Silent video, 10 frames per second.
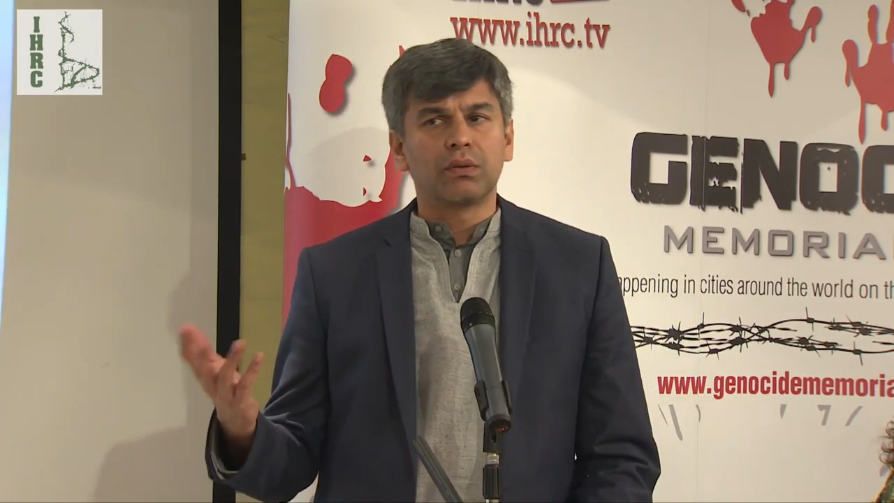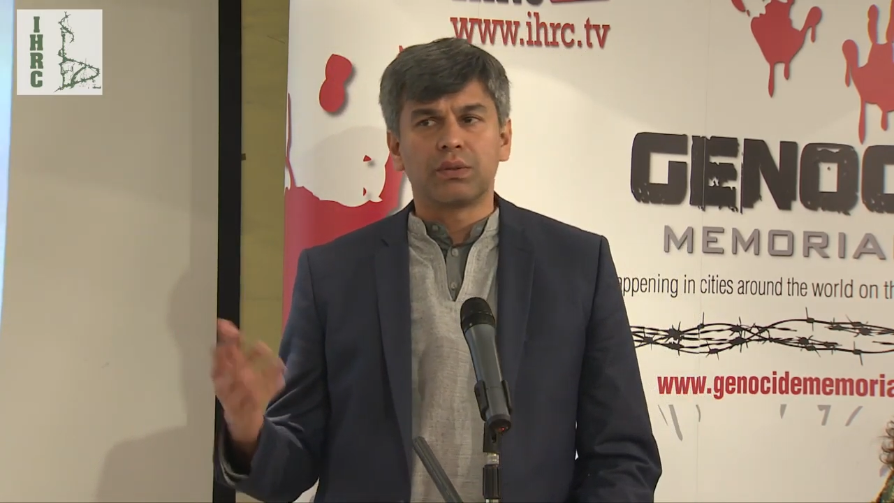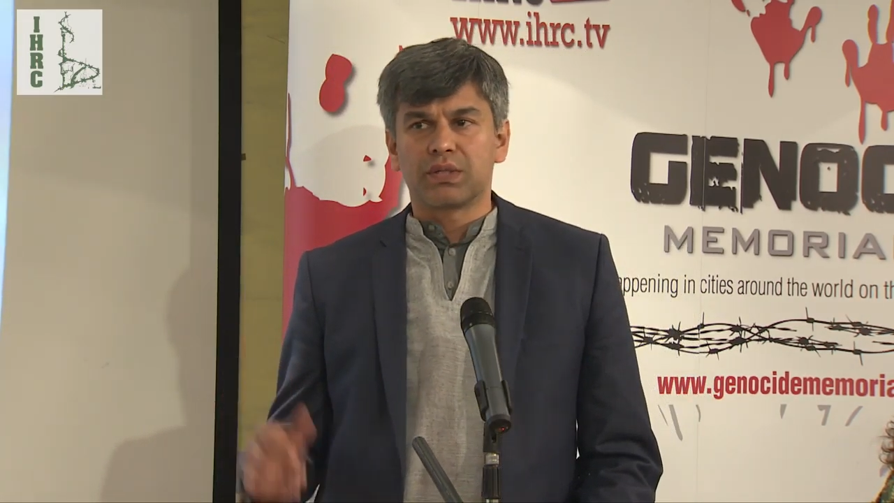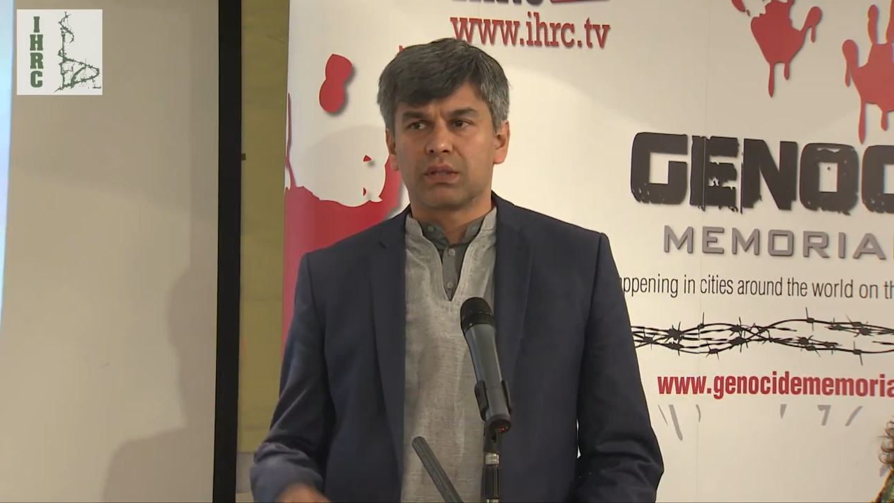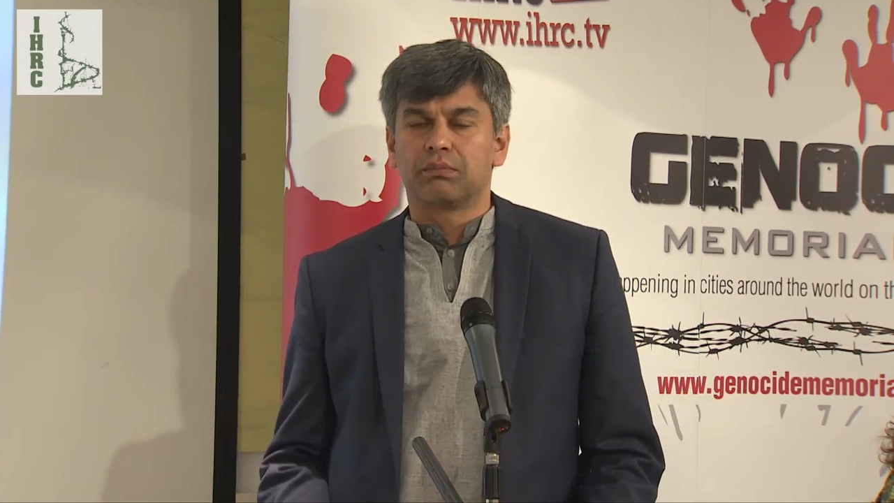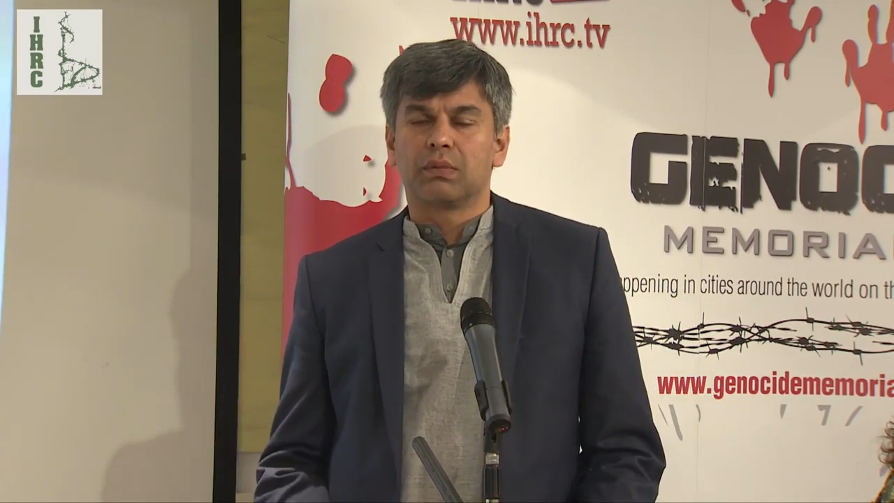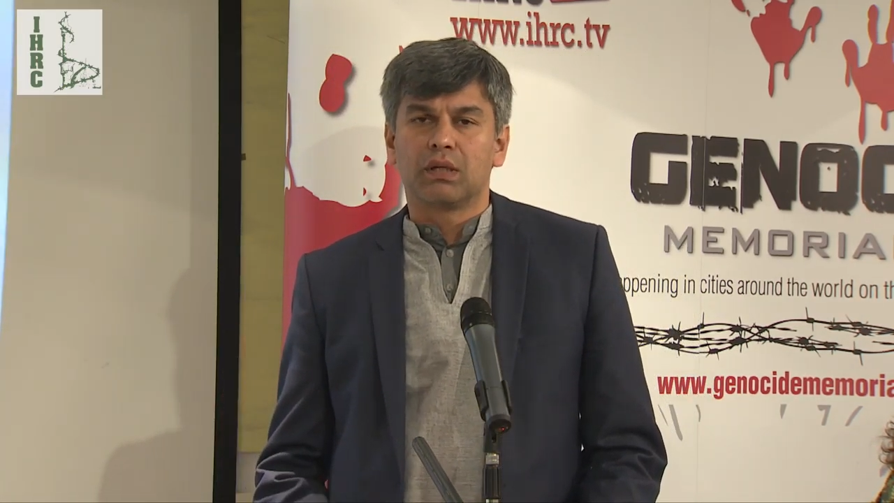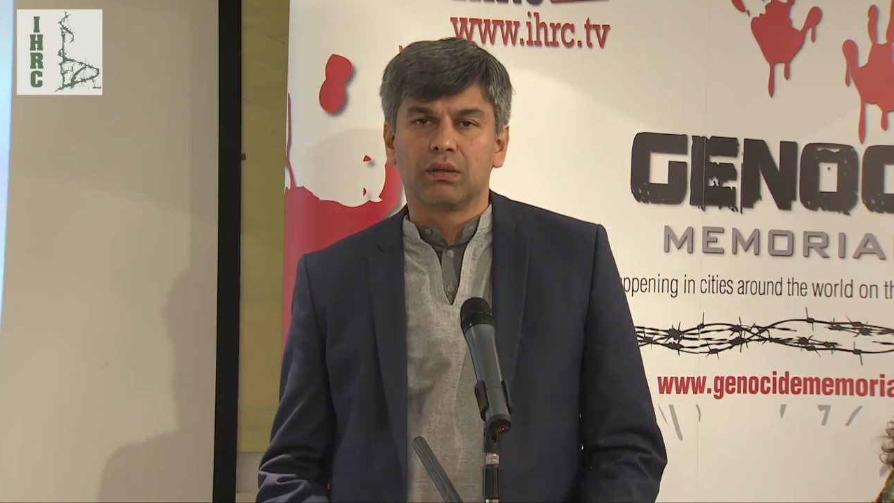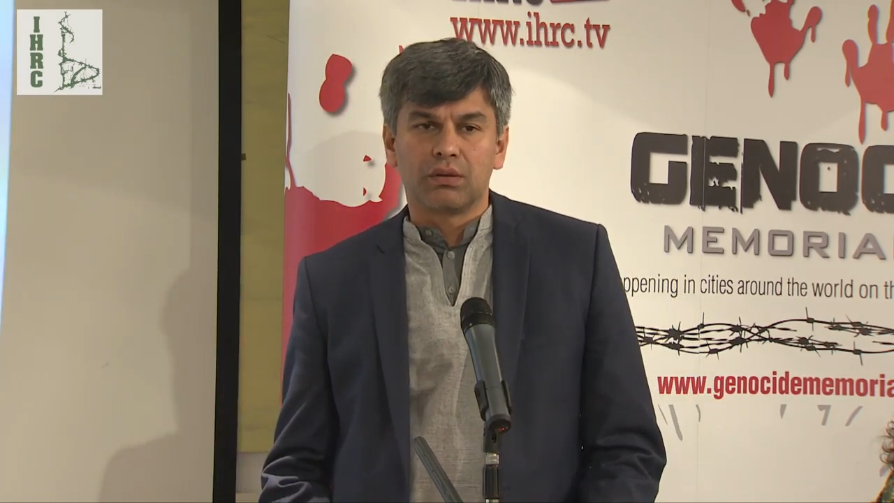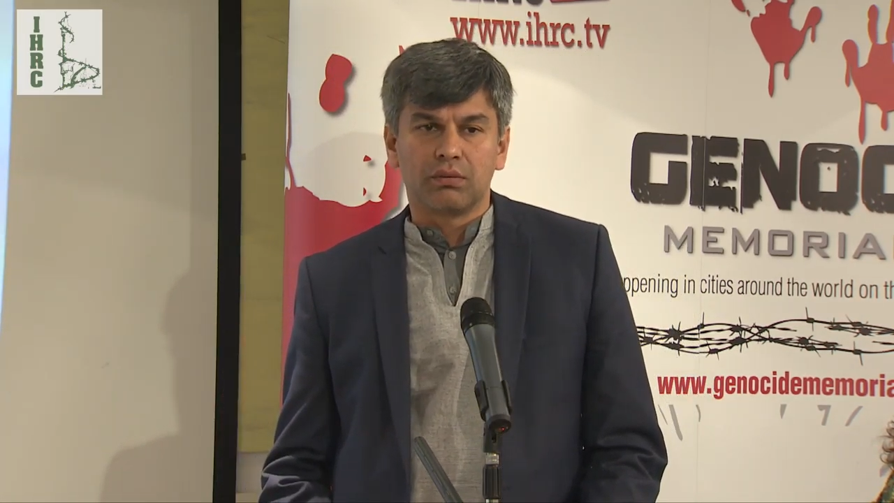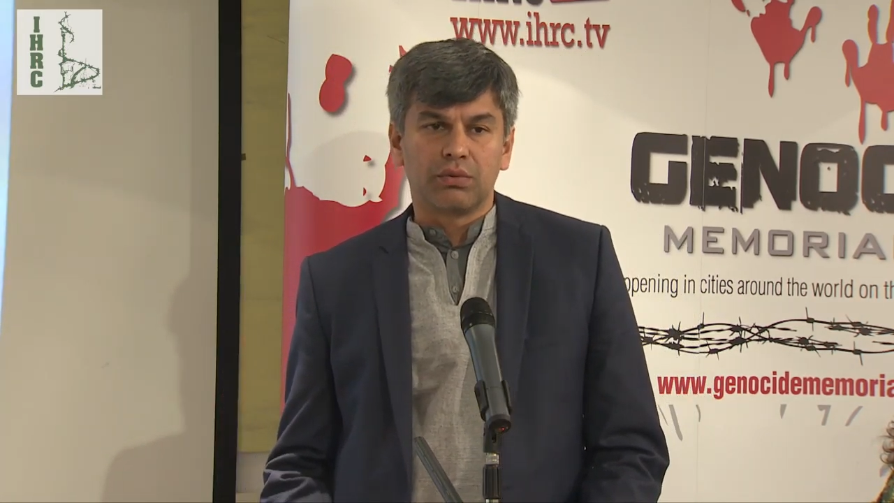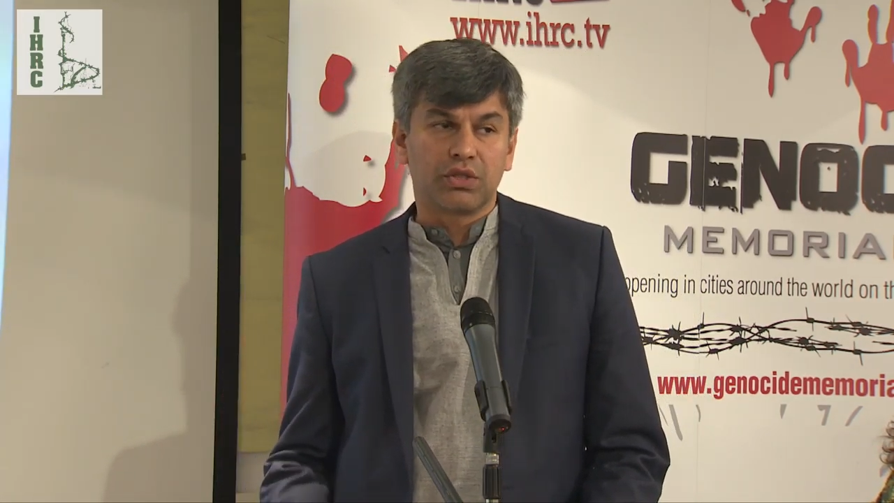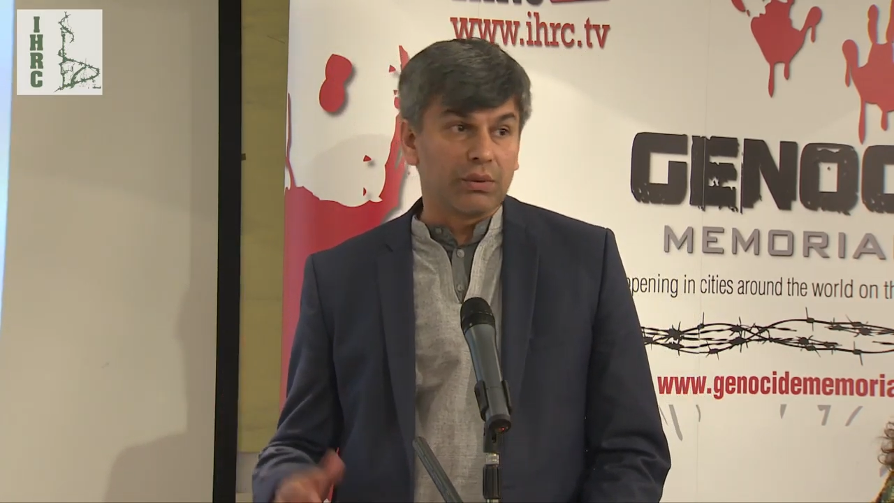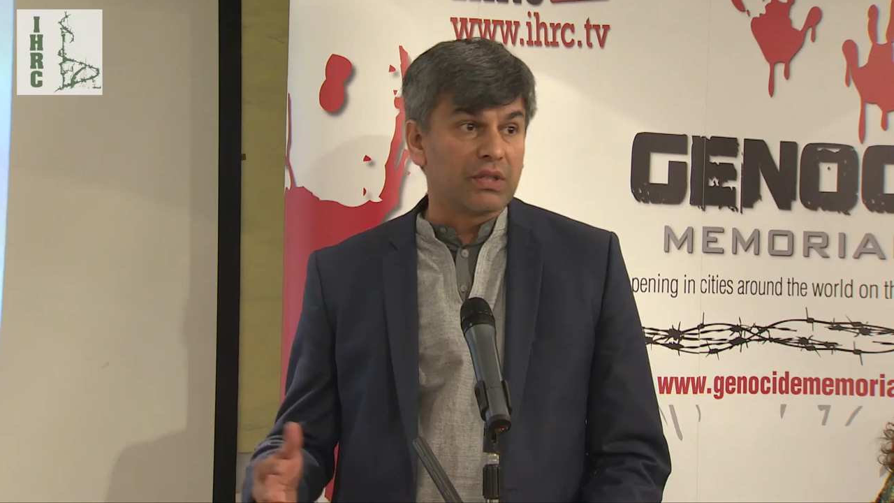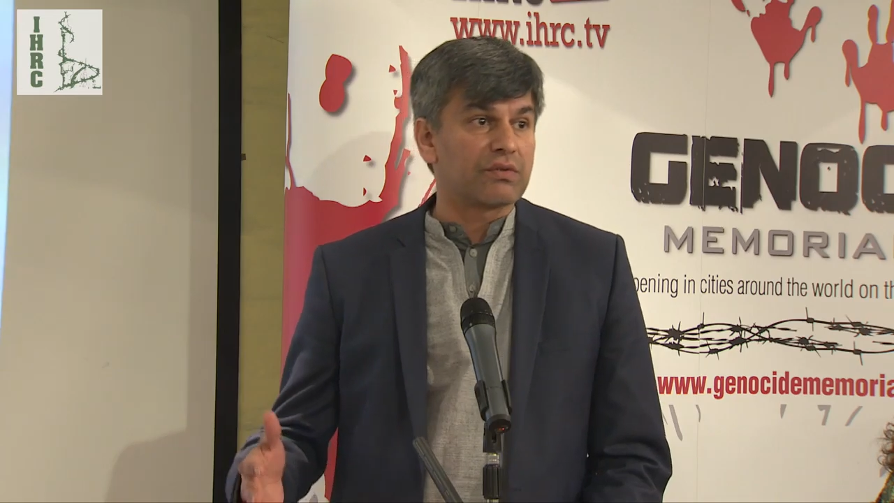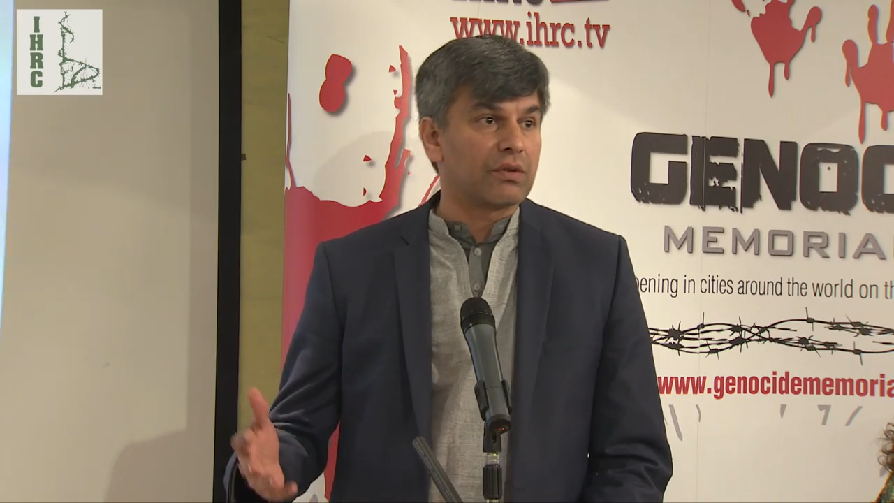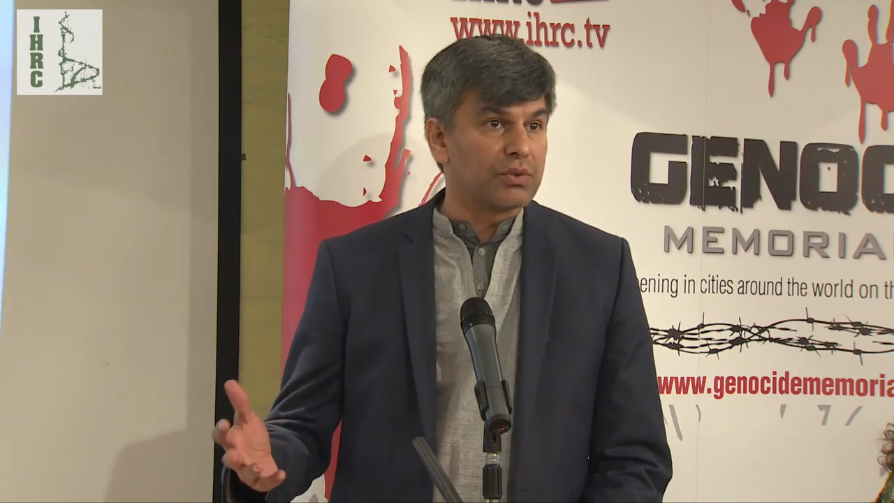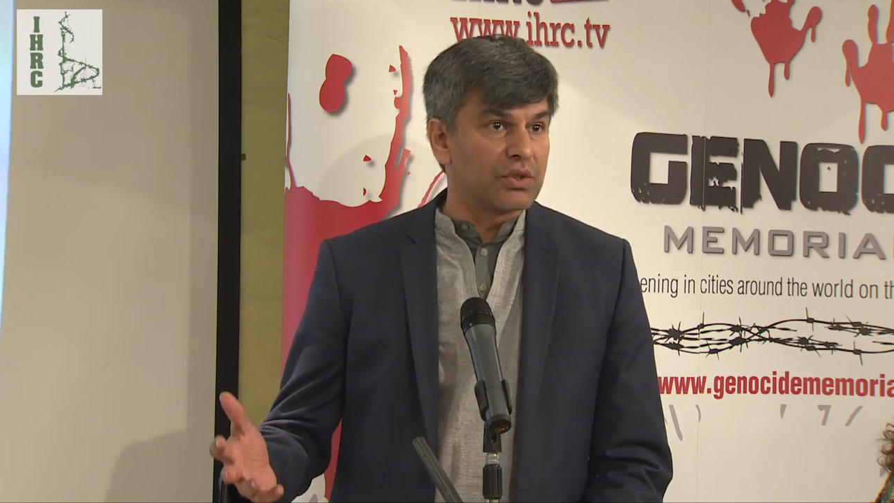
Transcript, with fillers: who's a, a Jewish from